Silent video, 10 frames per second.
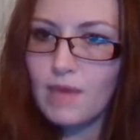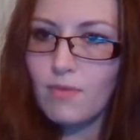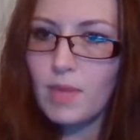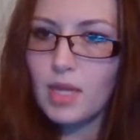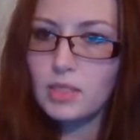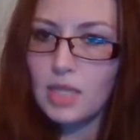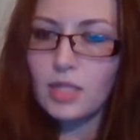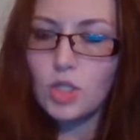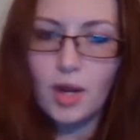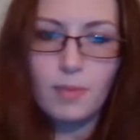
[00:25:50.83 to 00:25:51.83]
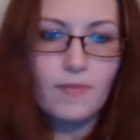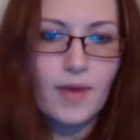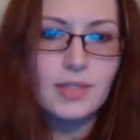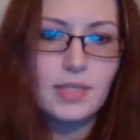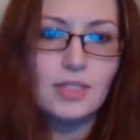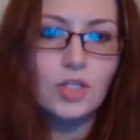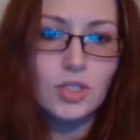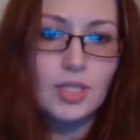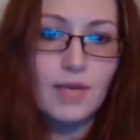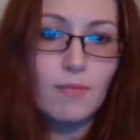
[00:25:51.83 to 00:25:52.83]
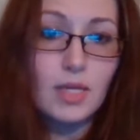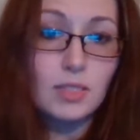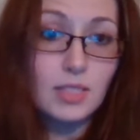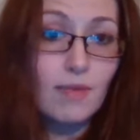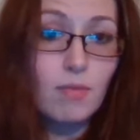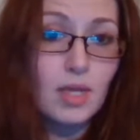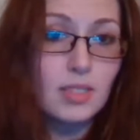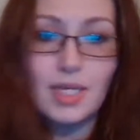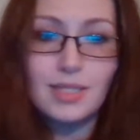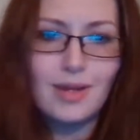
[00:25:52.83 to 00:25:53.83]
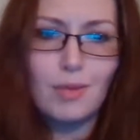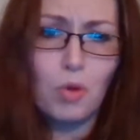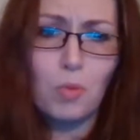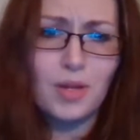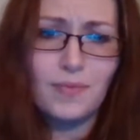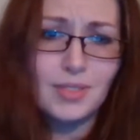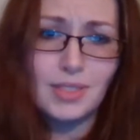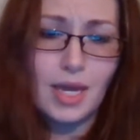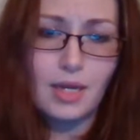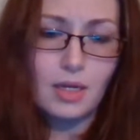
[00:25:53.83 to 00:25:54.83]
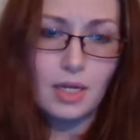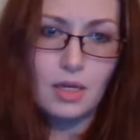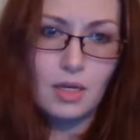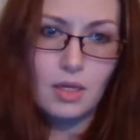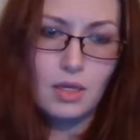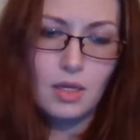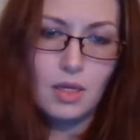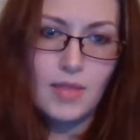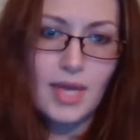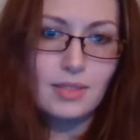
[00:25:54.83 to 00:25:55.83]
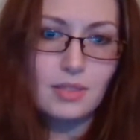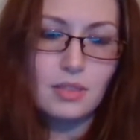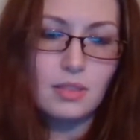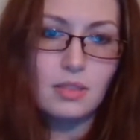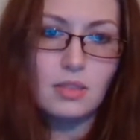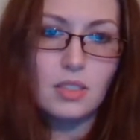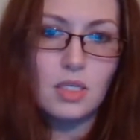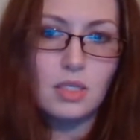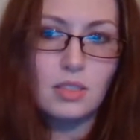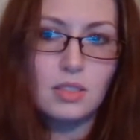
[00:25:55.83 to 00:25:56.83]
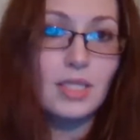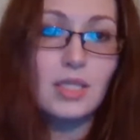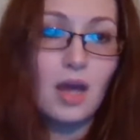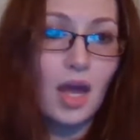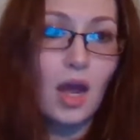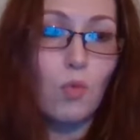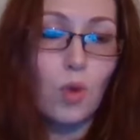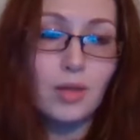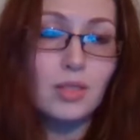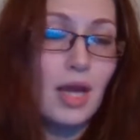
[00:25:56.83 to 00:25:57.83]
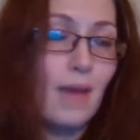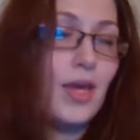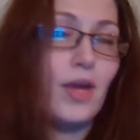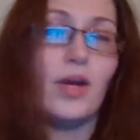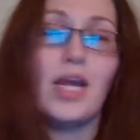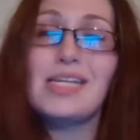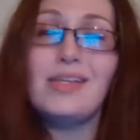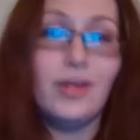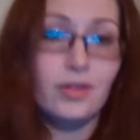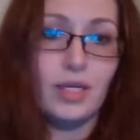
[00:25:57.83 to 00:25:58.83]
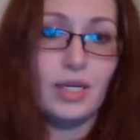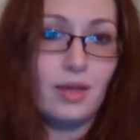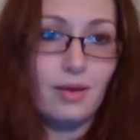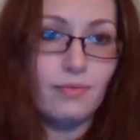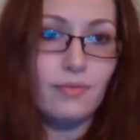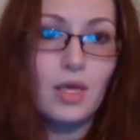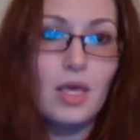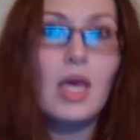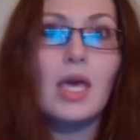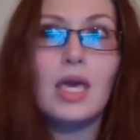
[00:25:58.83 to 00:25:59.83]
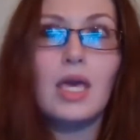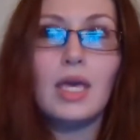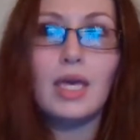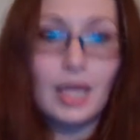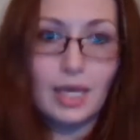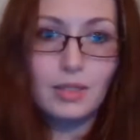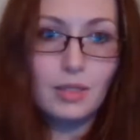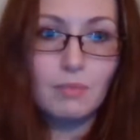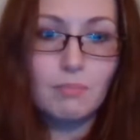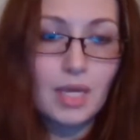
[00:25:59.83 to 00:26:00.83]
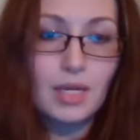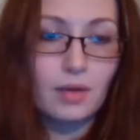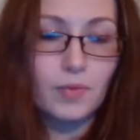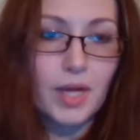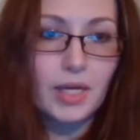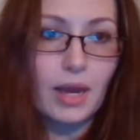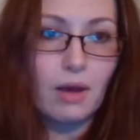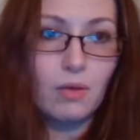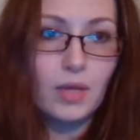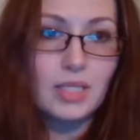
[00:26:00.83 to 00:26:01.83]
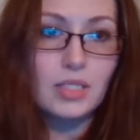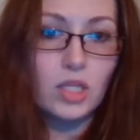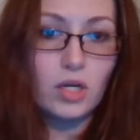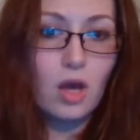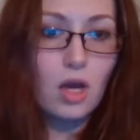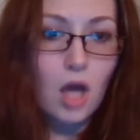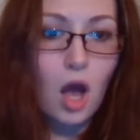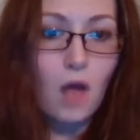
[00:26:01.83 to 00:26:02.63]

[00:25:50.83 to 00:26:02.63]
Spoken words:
7 minutes. Yeah, trying to be fine said it took 7 minutes. 7 minutes. That's not a moment of insanity. That is not a word that I'm hearing nearly enough in media right now. Is they're